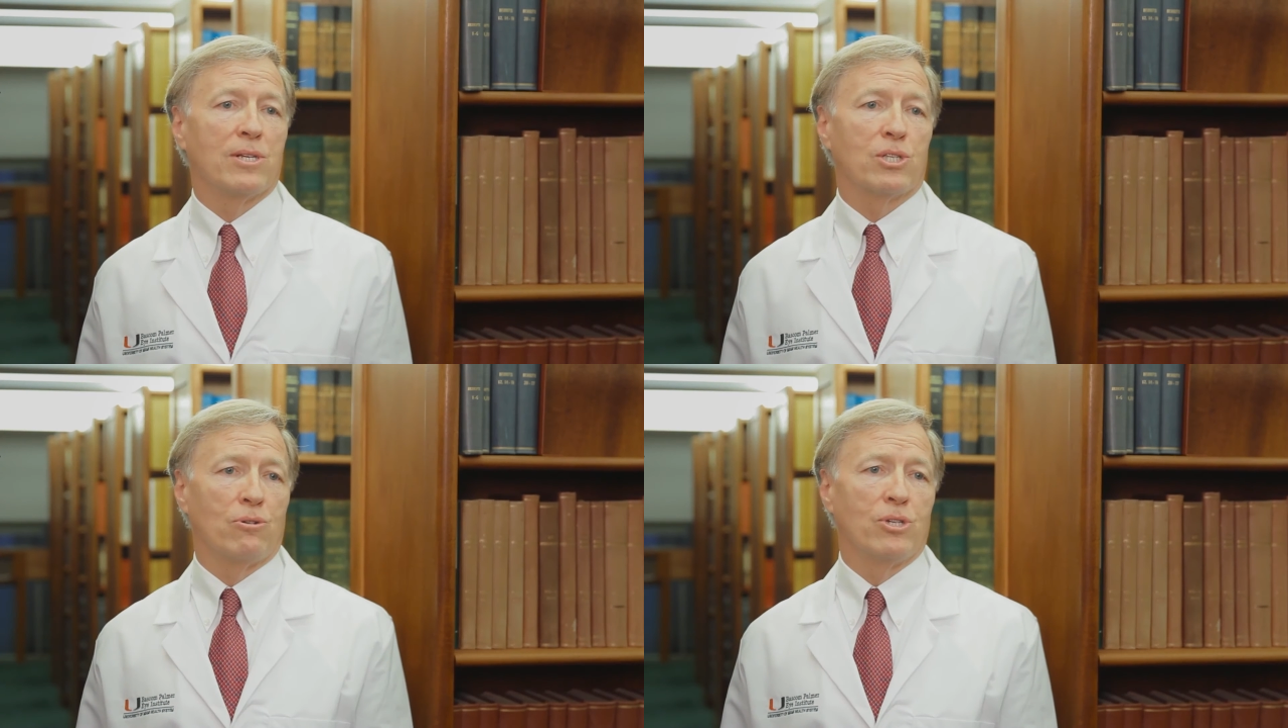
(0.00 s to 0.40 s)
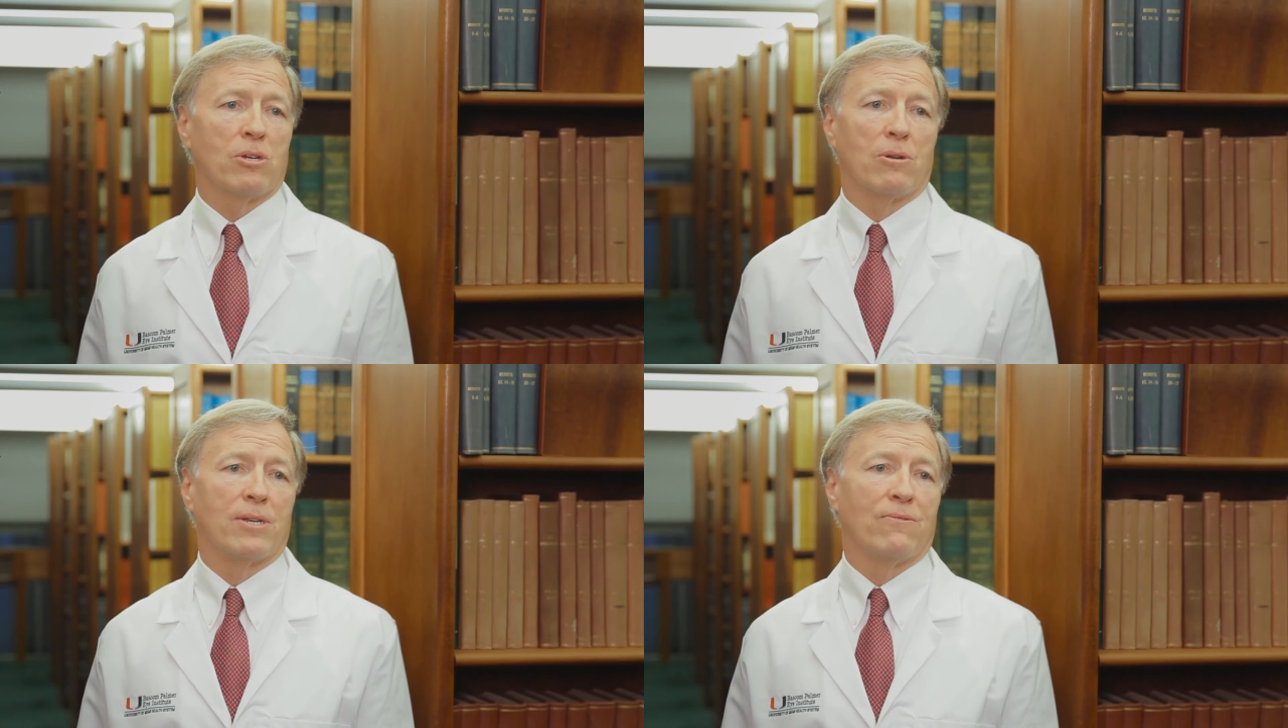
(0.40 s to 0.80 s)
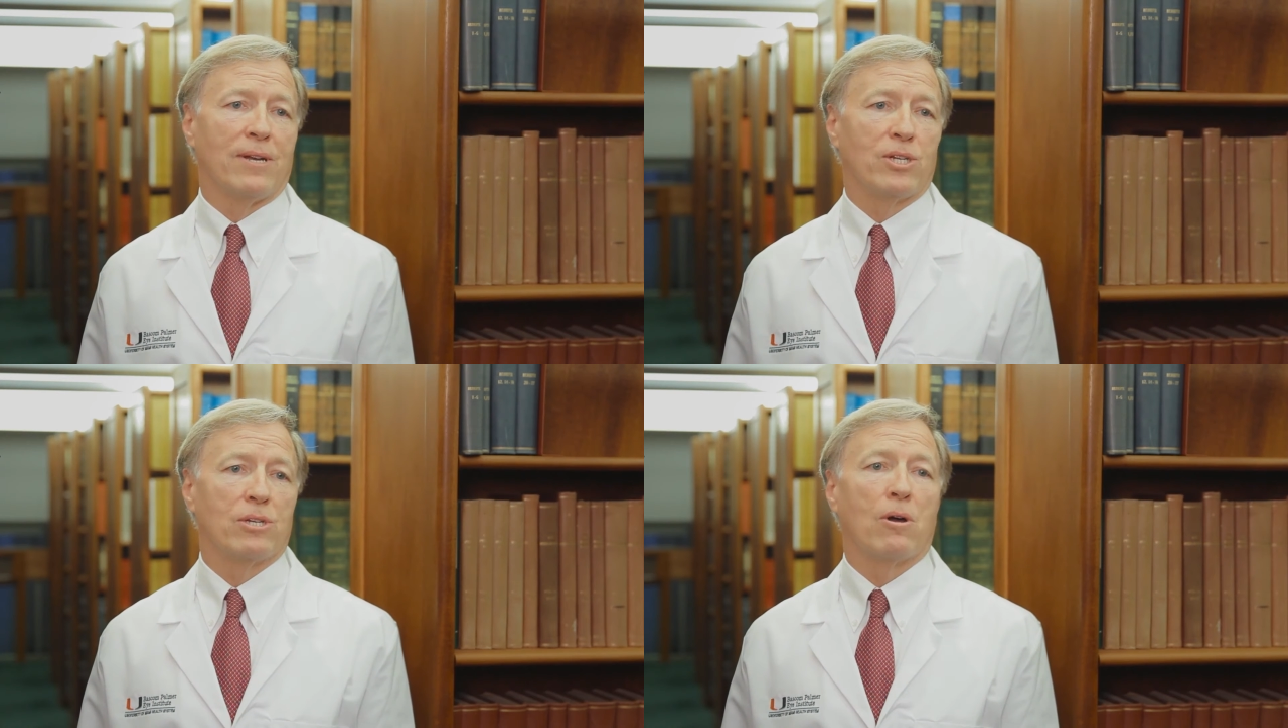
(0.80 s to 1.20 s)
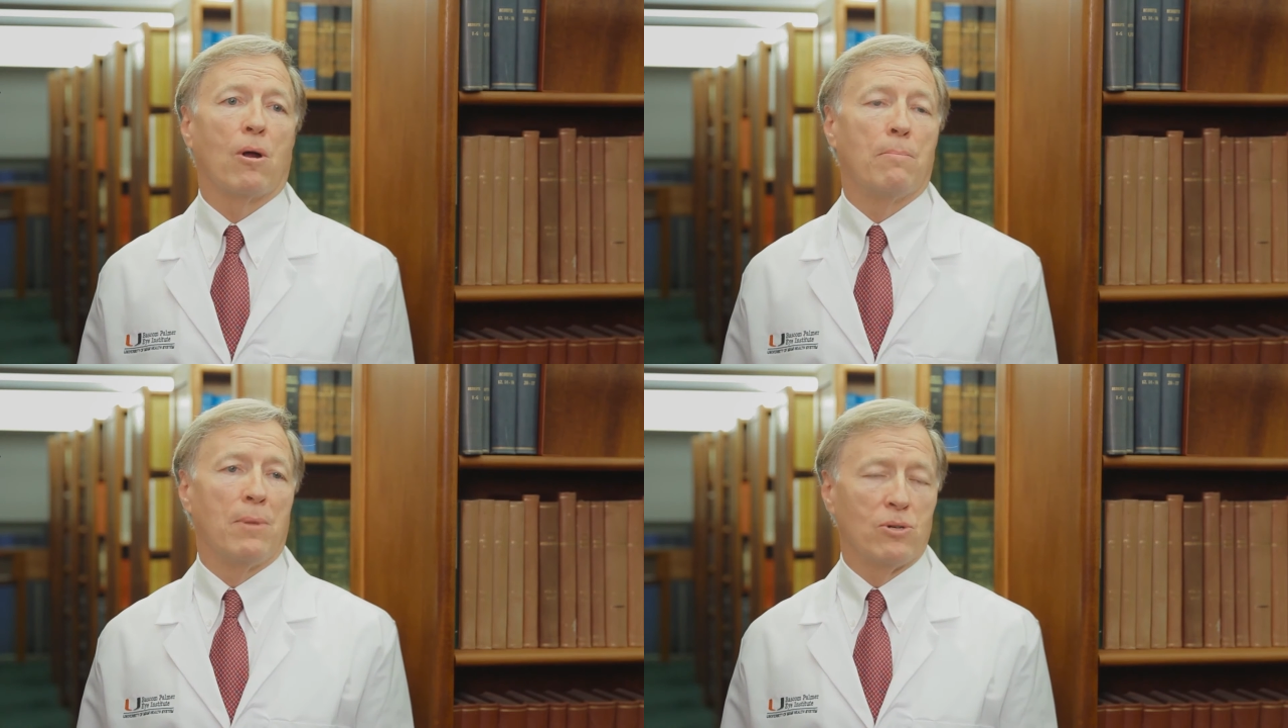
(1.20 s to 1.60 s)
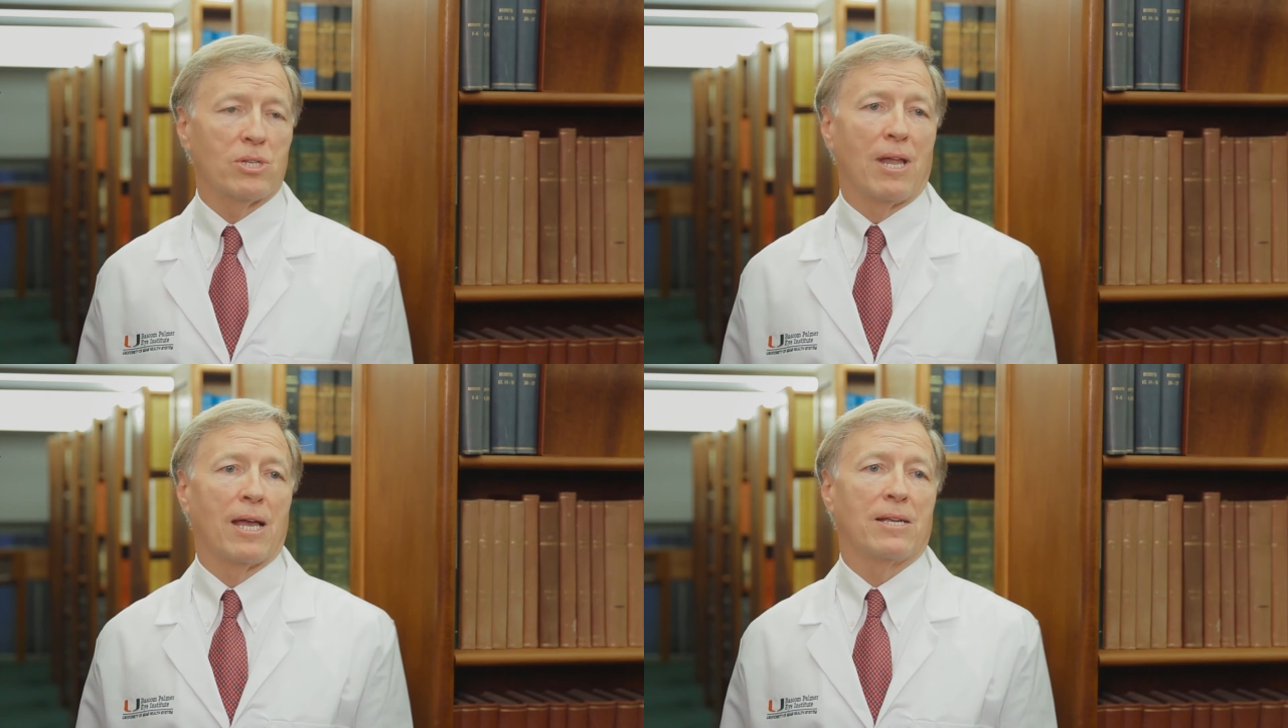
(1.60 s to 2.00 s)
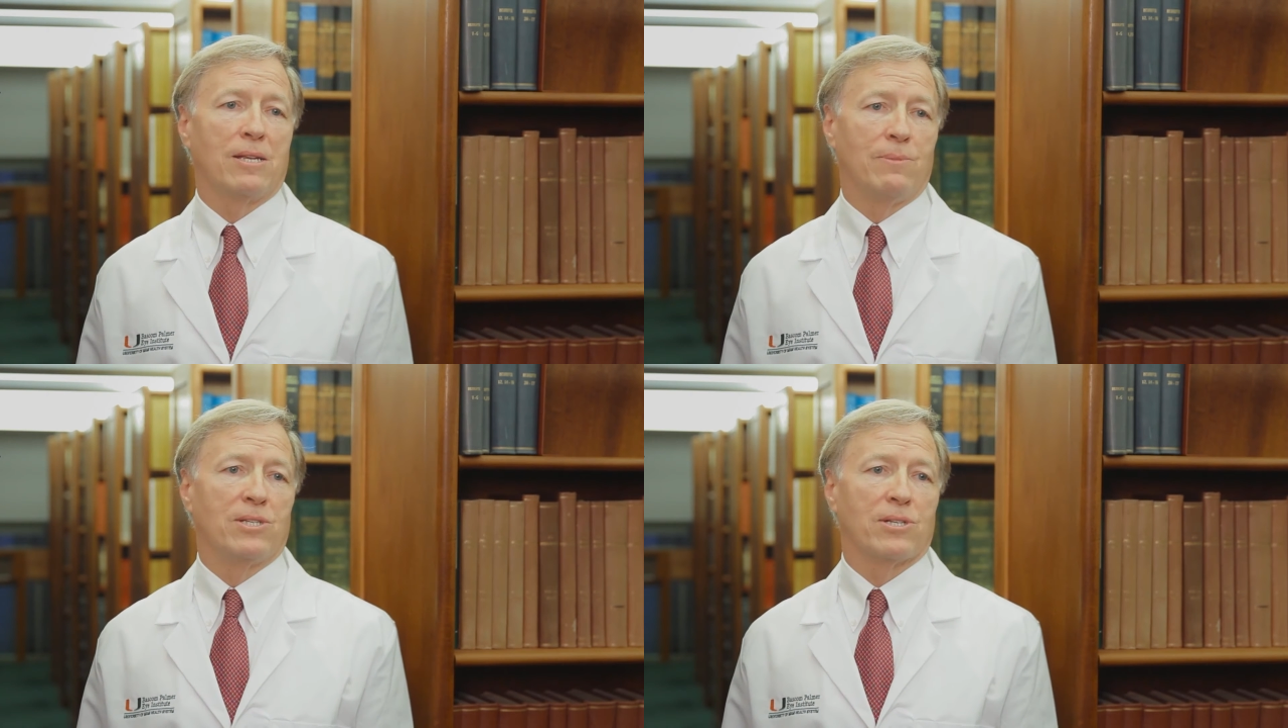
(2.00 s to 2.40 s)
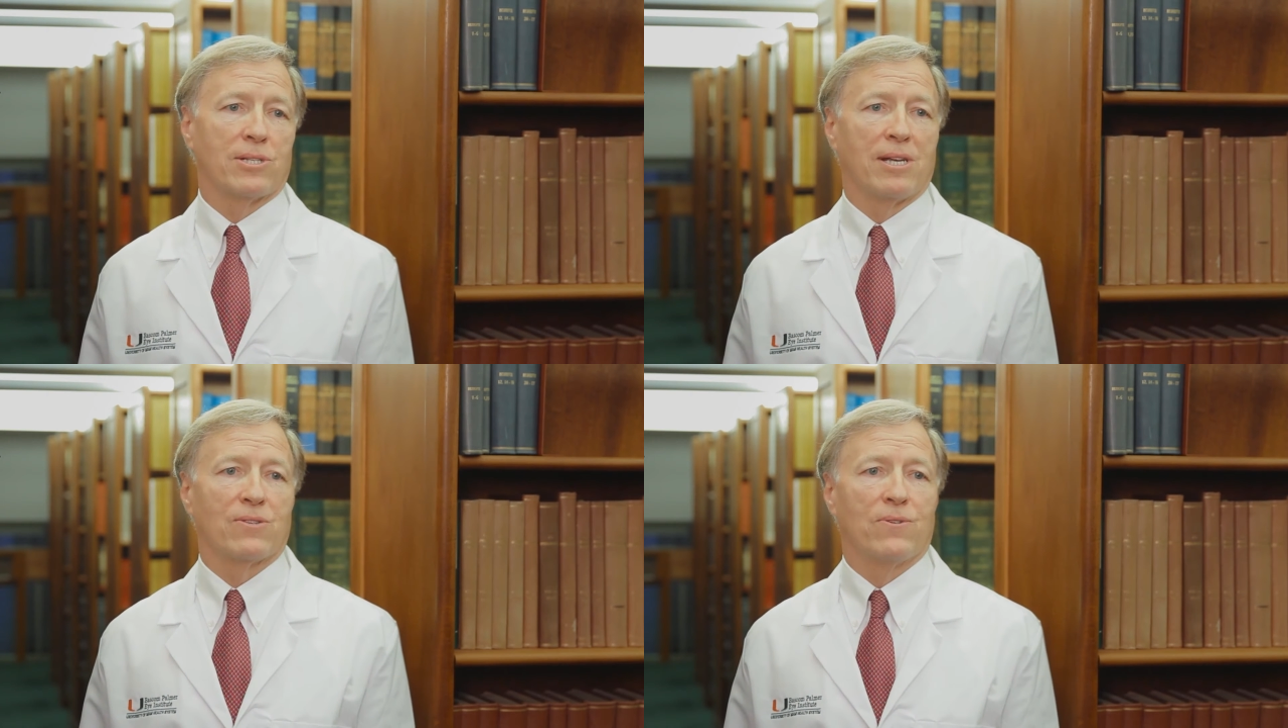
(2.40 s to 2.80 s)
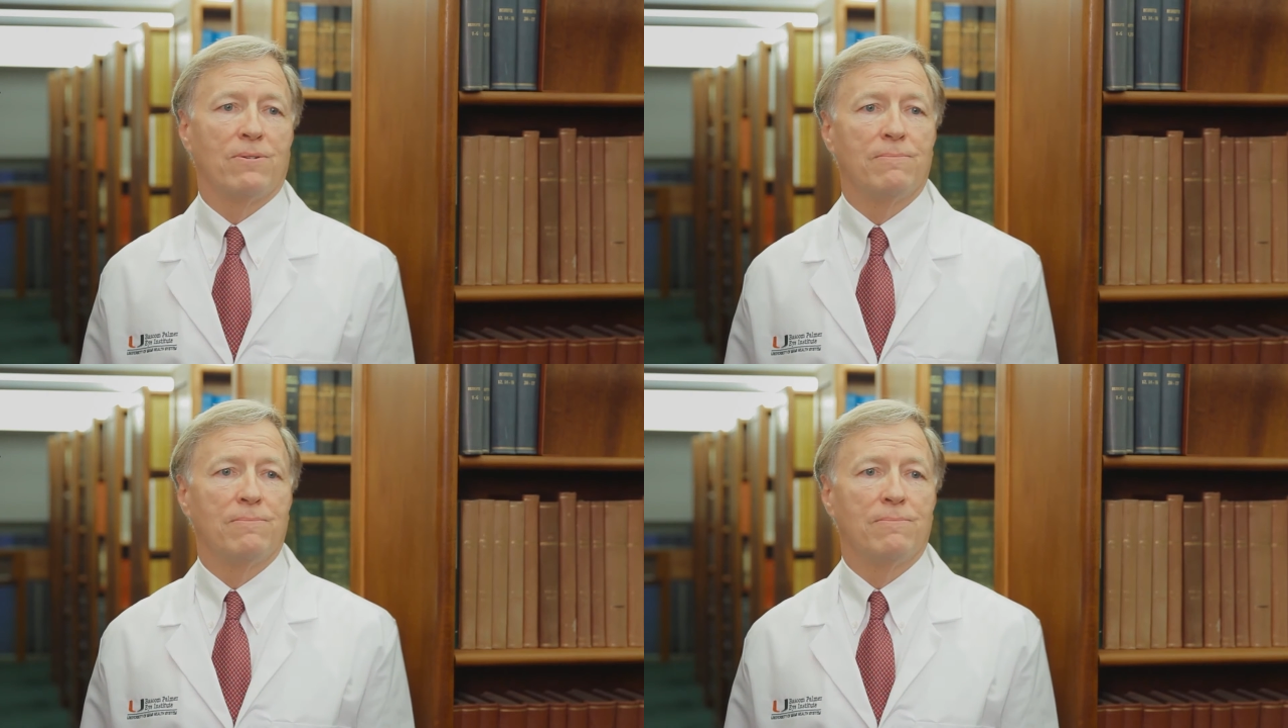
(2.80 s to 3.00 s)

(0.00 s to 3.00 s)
as surgical intervention, are most likely to be successful.